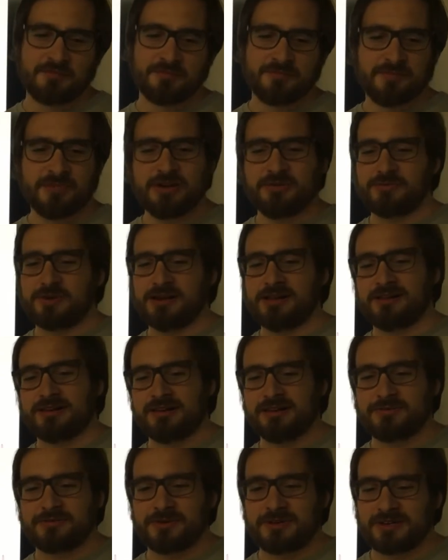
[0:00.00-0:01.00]
Meanwhile,
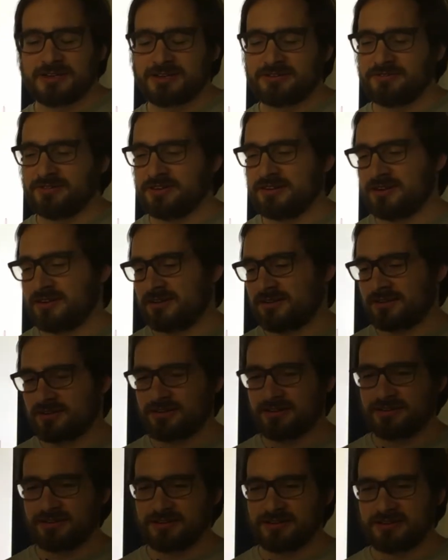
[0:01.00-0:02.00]
git worktree,
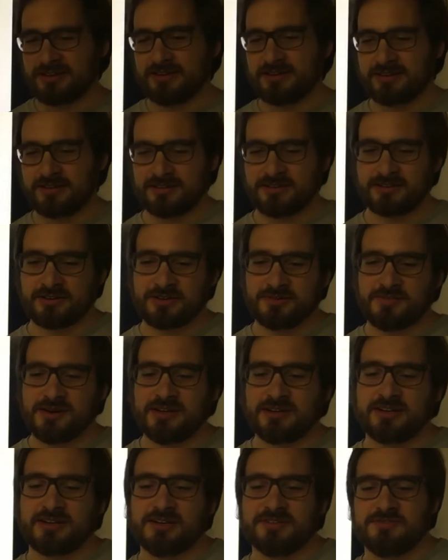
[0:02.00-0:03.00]
the
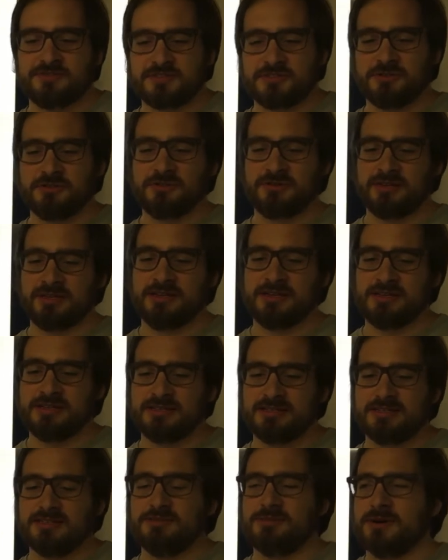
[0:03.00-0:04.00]
command gives you an
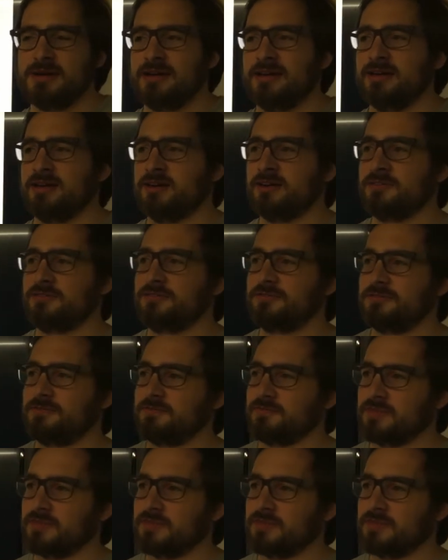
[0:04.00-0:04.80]
easy way of